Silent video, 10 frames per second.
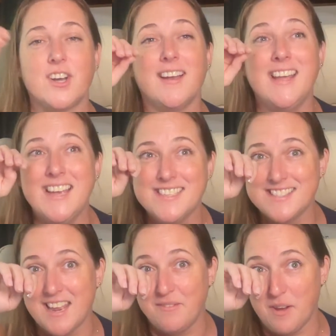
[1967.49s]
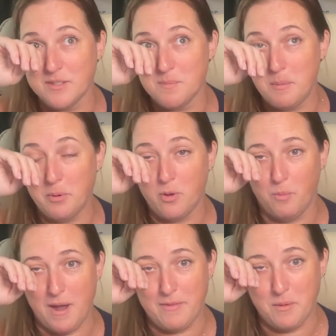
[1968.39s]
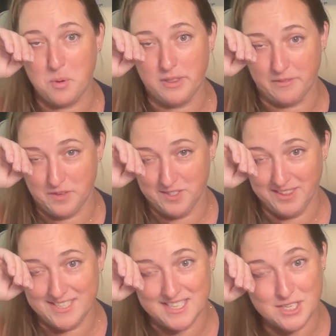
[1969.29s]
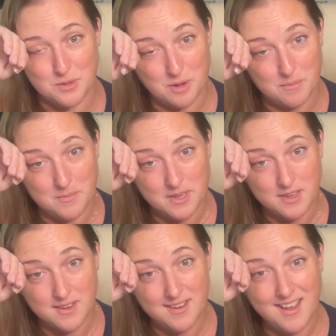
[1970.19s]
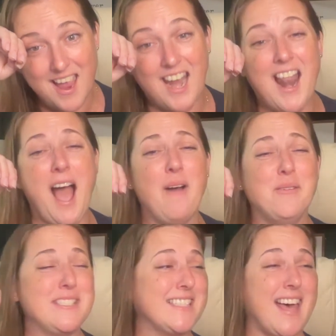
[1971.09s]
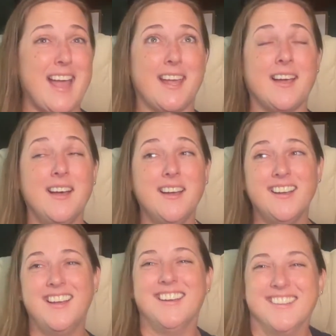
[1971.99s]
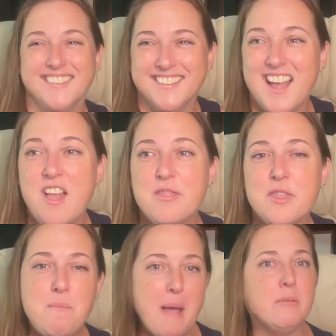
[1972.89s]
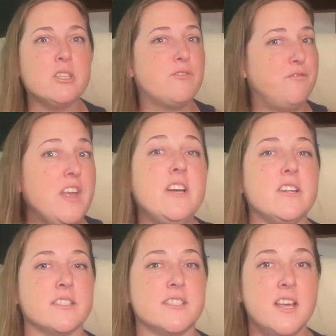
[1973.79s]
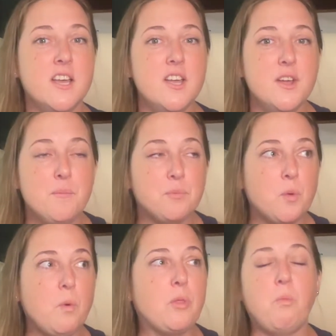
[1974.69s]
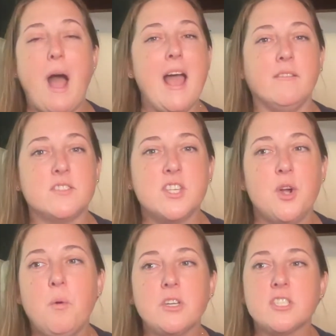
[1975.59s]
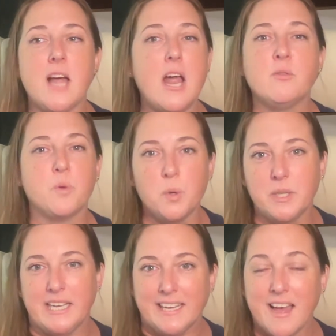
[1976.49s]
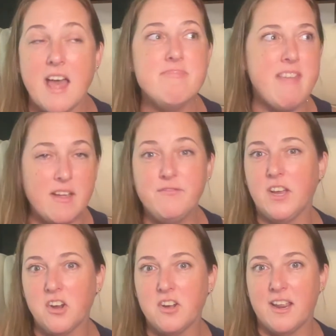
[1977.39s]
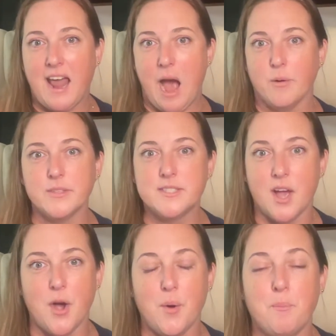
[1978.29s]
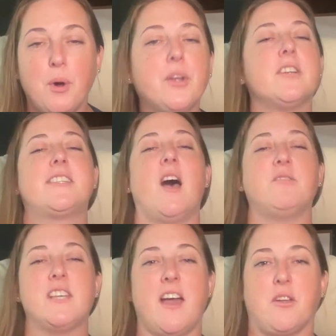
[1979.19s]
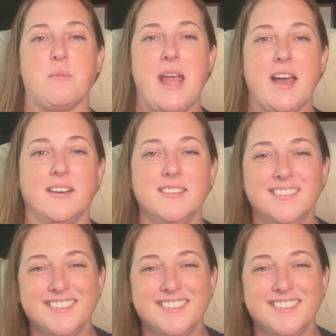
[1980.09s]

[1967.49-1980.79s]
And he said, if I was a biblical wife, I would have listened to him. I was like, the Bible is filled with wives who are just unruly and they figured it out. So pull yourself together, man.